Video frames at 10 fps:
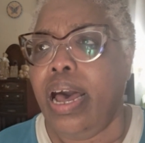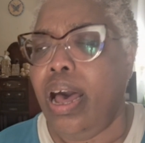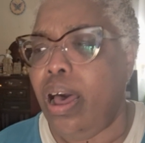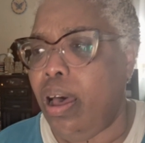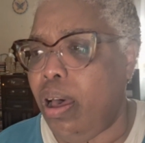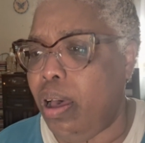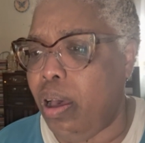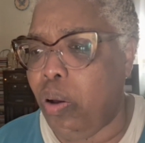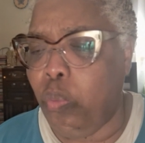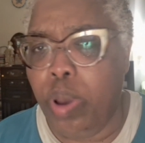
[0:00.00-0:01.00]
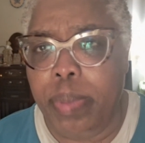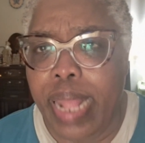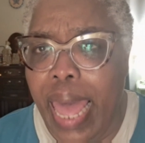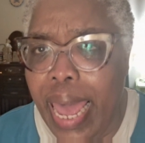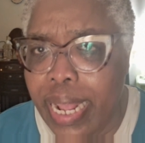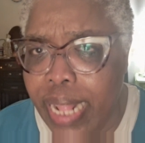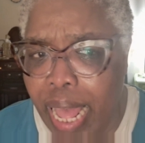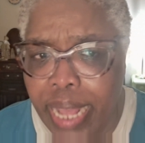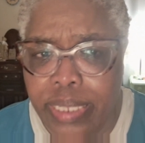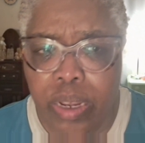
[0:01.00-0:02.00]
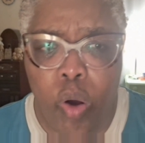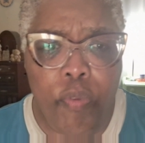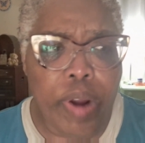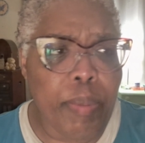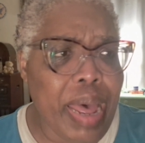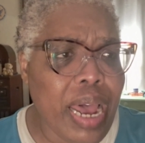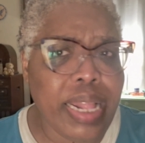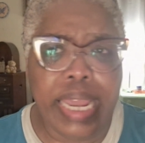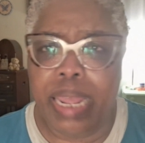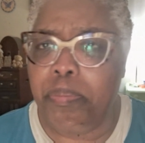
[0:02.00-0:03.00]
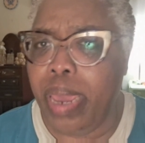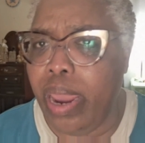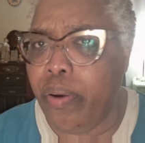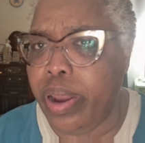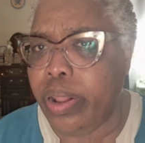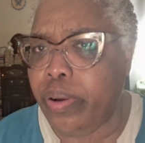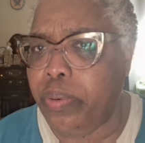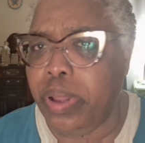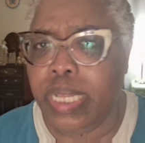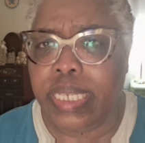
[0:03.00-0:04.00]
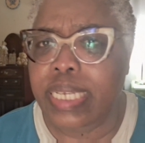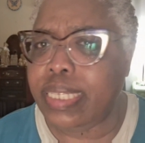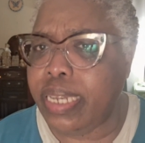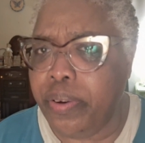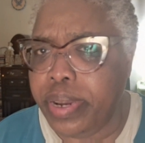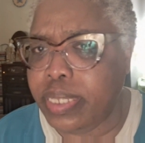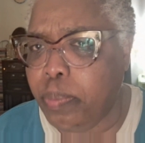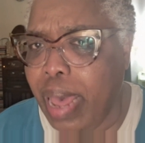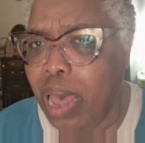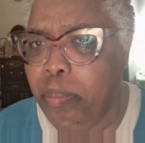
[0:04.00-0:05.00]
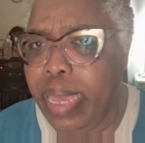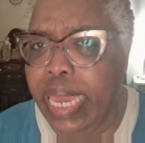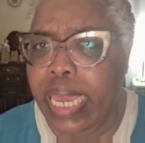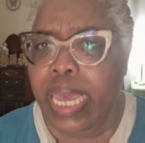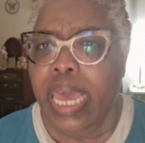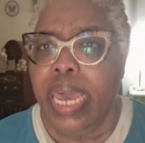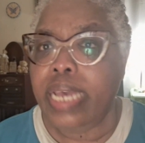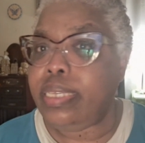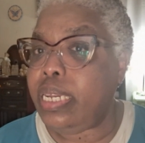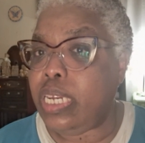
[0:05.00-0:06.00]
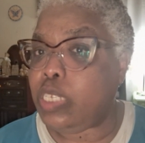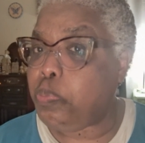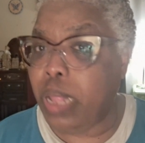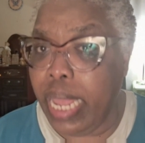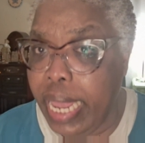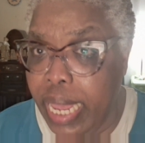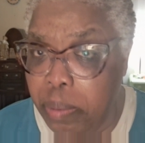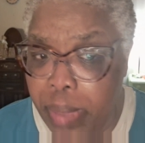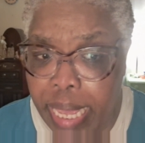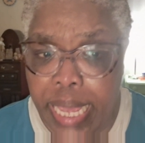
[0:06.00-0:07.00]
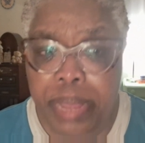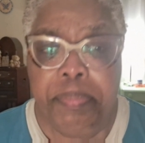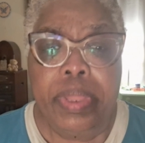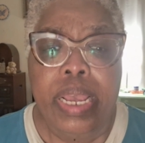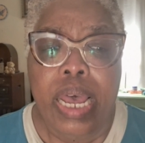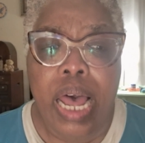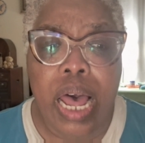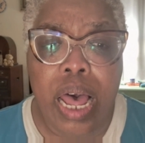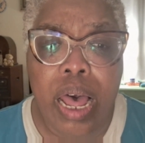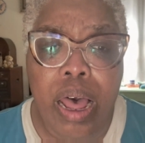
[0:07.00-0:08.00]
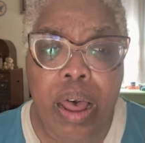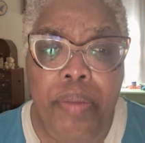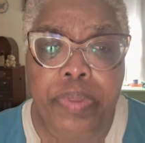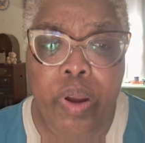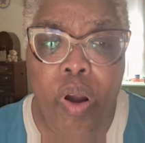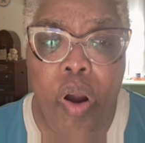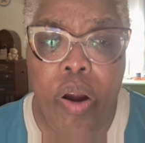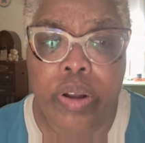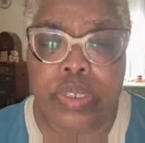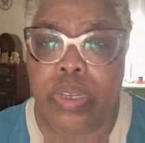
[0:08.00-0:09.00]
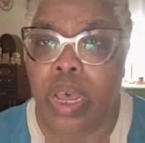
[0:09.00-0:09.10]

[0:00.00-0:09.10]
women agonizing over, am I going to get married, or is he serious about me? Is he just playing me? There are